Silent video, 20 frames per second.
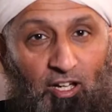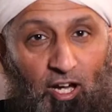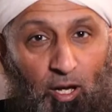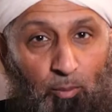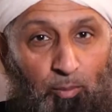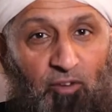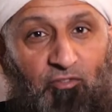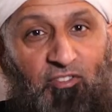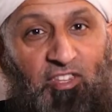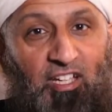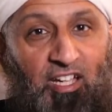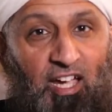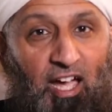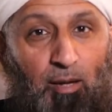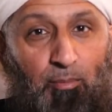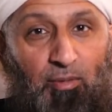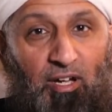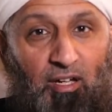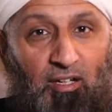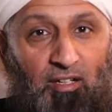above the
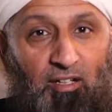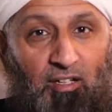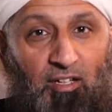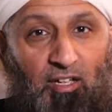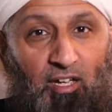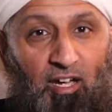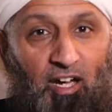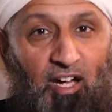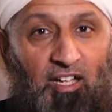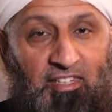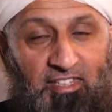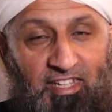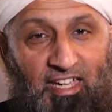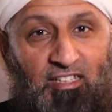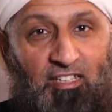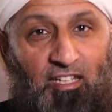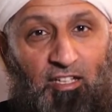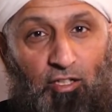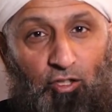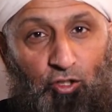Kaaba. And
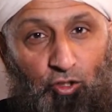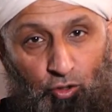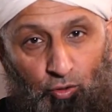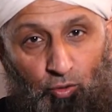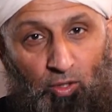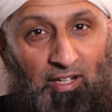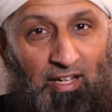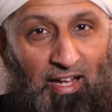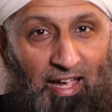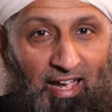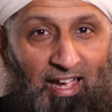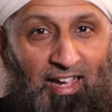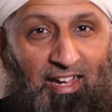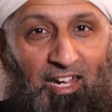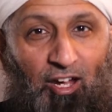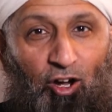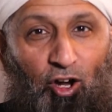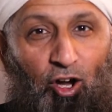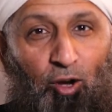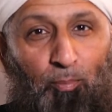yet, you and
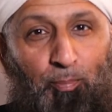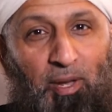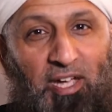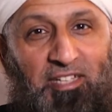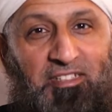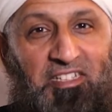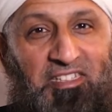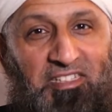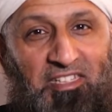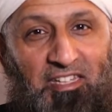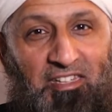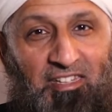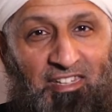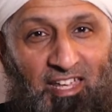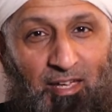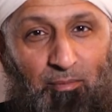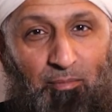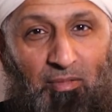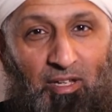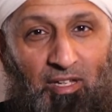I are better than
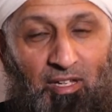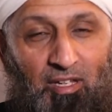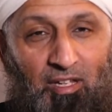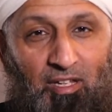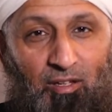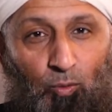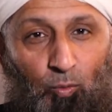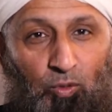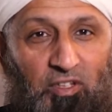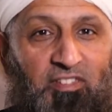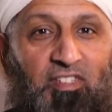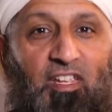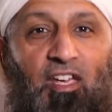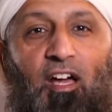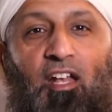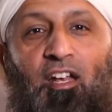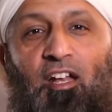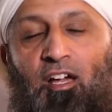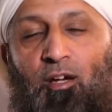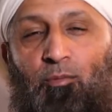them. We say,
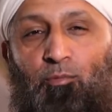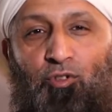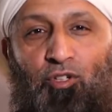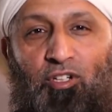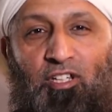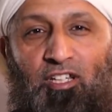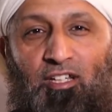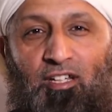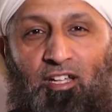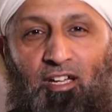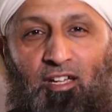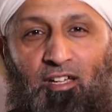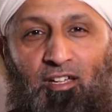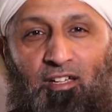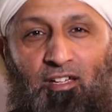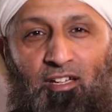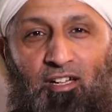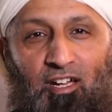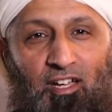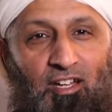Alhamdulillah,
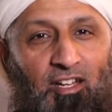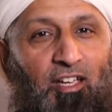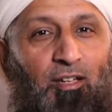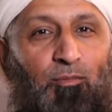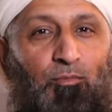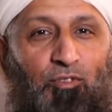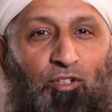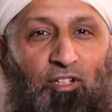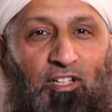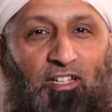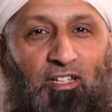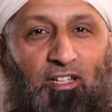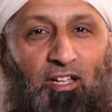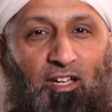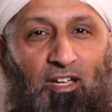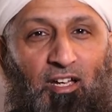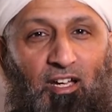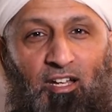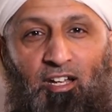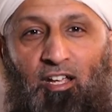Alhamdulillah,
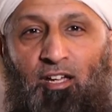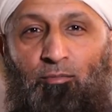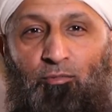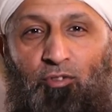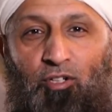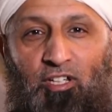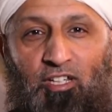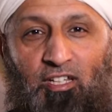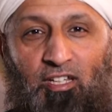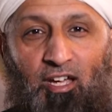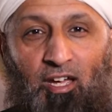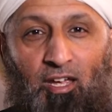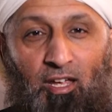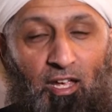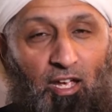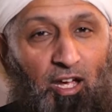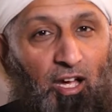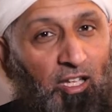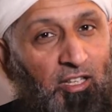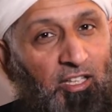Alhamdulillah.
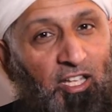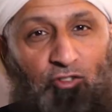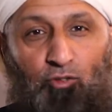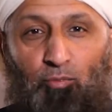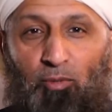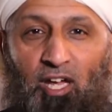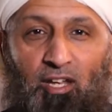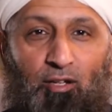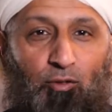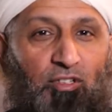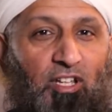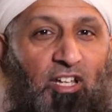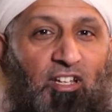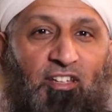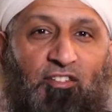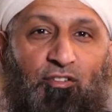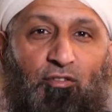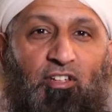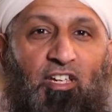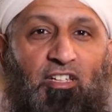Allah subhanahu wa ta'ala
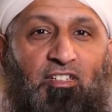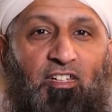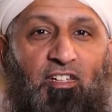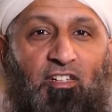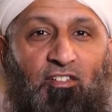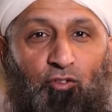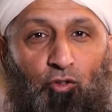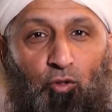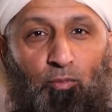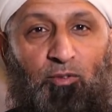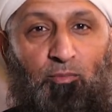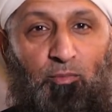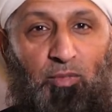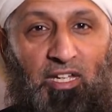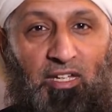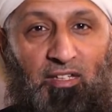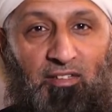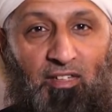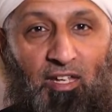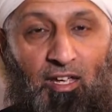has created us human
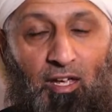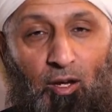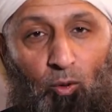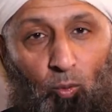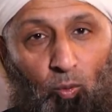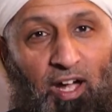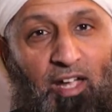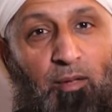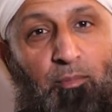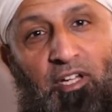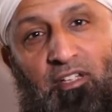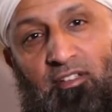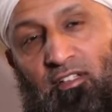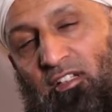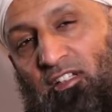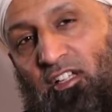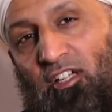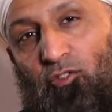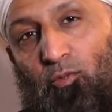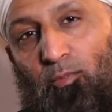beings. Why? Because
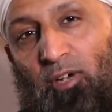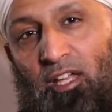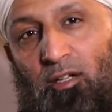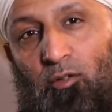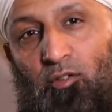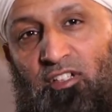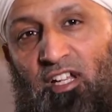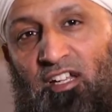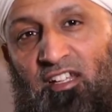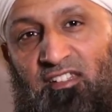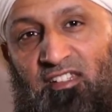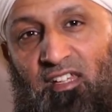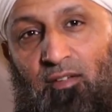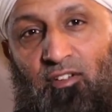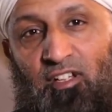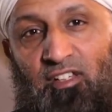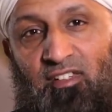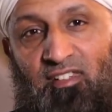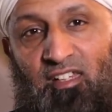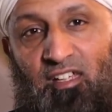Allah subhanahu wa ta'ala has
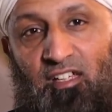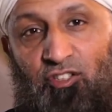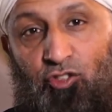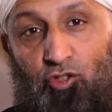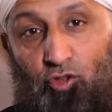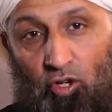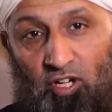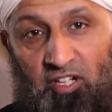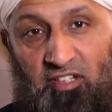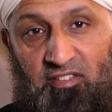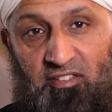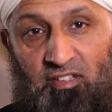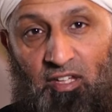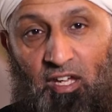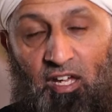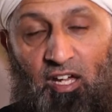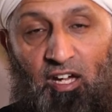given us a choice